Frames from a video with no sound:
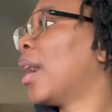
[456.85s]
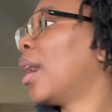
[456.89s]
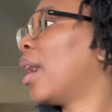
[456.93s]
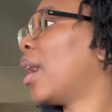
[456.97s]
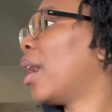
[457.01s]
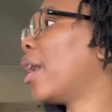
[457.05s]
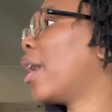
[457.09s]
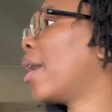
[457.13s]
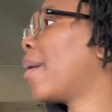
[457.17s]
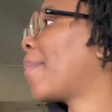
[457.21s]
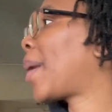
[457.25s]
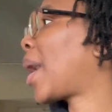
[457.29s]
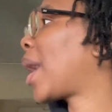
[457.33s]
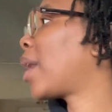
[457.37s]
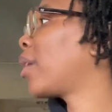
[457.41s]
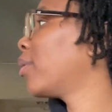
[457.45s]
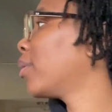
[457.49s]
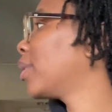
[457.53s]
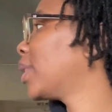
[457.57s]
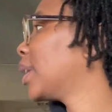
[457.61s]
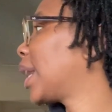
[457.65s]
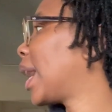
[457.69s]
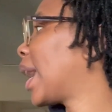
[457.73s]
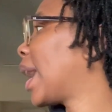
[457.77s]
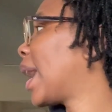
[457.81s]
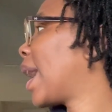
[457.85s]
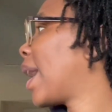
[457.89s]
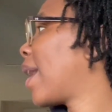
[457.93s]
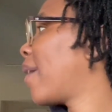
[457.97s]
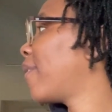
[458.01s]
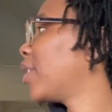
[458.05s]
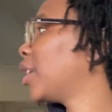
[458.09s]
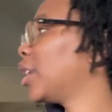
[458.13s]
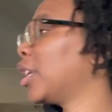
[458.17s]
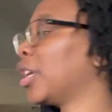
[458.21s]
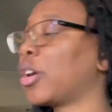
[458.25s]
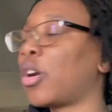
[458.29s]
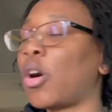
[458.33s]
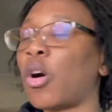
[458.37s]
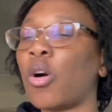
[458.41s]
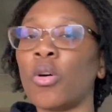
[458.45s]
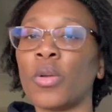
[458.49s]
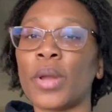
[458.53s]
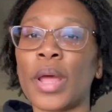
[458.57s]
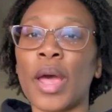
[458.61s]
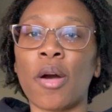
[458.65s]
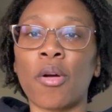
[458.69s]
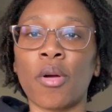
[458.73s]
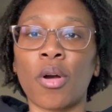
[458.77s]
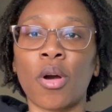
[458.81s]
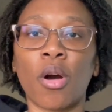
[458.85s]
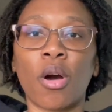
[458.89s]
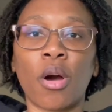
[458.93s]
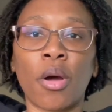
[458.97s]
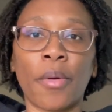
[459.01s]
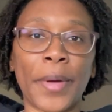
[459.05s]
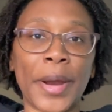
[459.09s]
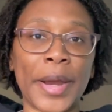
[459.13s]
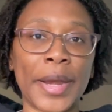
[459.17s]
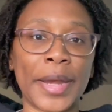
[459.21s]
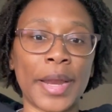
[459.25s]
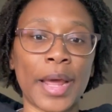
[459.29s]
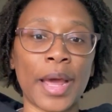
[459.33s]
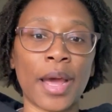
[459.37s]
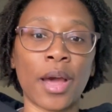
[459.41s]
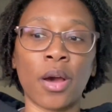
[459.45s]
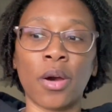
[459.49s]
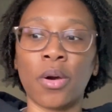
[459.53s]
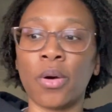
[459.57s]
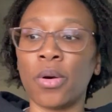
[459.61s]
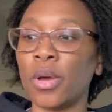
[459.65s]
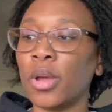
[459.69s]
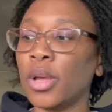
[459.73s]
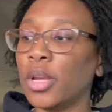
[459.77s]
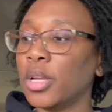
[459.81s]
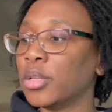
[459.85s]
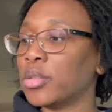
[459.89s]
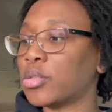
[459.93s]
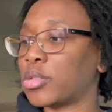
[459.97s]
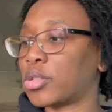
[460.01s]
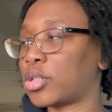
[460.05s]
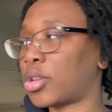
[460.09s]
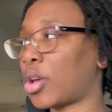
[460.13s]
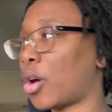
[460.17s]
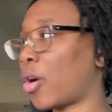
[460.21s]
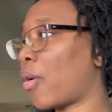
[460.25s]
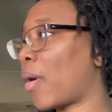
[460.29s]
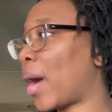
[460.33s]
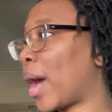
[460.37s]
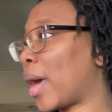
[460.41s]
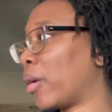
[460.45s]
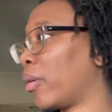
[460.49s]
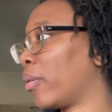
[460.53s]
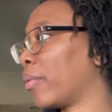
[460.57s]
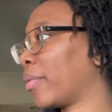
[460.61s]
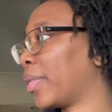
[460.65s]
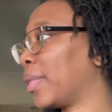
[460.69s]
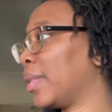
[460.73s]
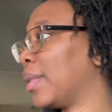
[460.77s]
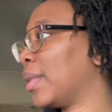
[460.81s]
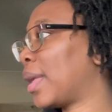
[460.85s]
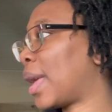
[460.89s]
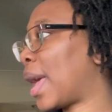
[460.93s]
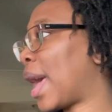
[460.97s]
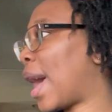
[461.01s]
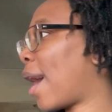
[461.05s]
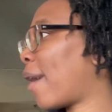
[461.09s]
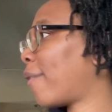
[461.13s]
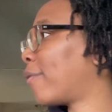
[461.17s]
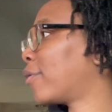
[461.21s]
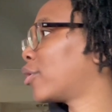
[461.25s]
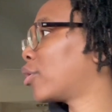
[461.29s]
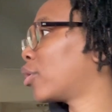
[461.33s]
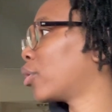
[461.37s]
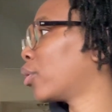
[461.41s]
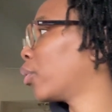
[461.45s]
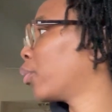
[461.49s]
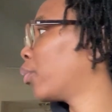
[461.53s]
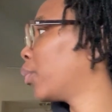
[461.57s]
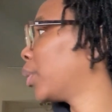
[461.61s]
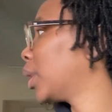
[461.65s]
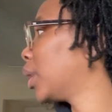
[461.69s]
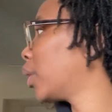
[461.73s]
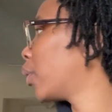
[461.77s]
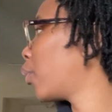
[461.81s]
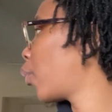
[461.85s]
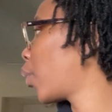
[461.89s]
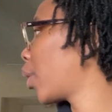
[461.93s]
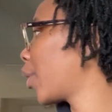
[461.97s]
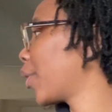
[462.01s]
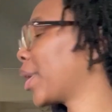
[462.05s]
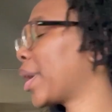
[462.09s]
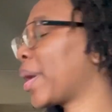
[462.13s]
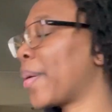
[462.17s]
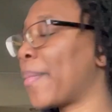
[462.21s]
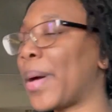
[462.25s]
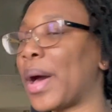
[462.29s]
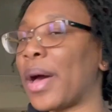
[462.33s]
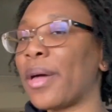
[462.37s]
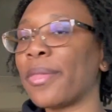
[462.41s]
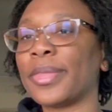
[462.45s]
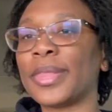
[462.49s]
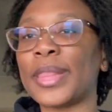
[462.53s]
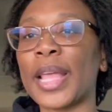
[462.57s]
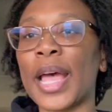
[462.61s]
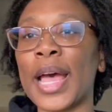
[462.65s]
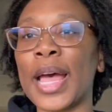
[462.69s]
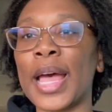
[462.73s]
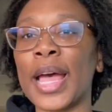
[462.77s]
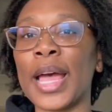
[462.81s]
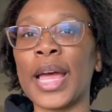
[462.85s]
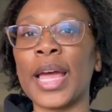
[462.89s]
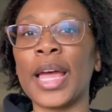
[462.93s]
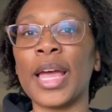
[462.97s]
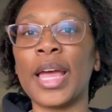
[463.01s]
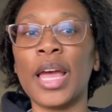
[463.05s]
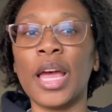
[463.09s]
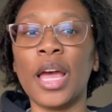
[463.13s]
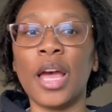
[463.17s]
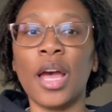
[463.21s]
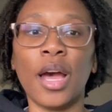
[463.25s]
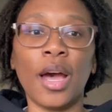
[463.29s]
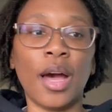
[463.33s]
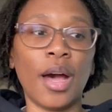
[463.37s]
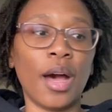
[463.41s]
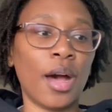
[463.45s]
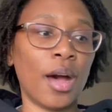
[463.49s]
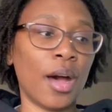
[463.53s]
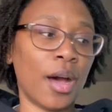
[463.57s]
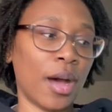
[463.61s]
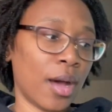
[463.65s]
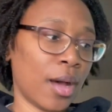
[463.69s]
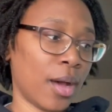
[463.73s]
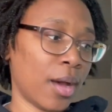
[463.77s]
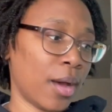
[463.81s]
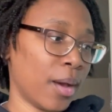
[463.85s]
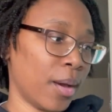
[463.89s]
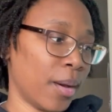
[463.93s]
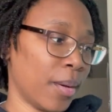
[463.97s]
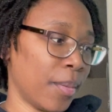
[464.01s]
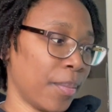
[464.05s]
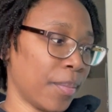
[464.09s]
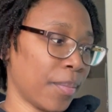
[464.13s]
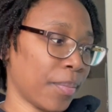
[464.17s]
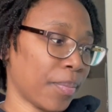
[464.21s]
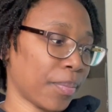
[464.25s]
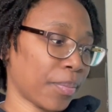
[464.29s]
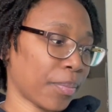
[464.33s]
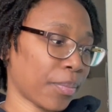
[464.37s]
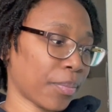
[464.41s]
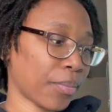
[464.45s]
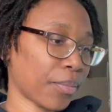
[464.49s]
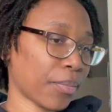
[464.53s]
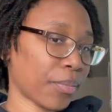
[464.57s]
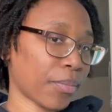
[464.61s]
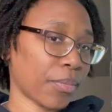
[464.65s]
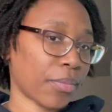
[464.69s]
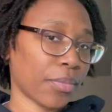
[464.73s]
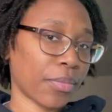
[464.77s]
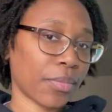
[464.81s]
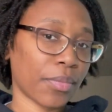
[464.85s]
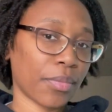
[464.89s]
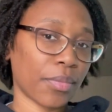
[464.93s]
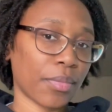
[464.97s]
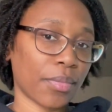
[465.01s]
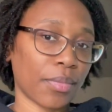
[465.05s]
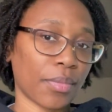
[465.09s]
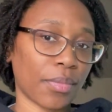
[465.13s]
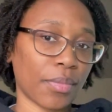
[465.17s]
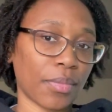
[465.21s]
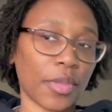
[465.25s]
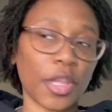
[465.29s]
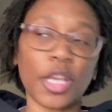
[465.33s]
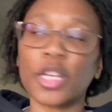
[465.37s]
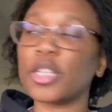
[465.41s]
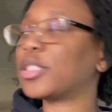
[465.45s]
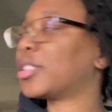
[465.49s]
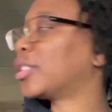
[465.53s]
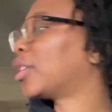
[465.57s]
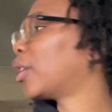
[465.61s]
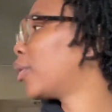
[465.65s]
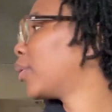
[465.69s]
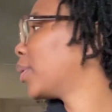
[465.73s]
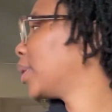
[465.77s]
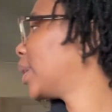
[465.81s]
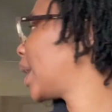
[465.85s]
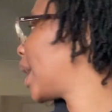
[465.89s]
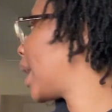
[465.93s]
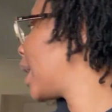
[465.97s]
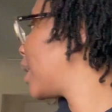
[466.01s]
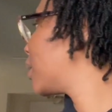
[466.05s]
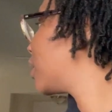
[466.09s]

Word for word: Um, I don't think I have any cold alcohol right now, so I don't have to really worry about that. Um, so yeah,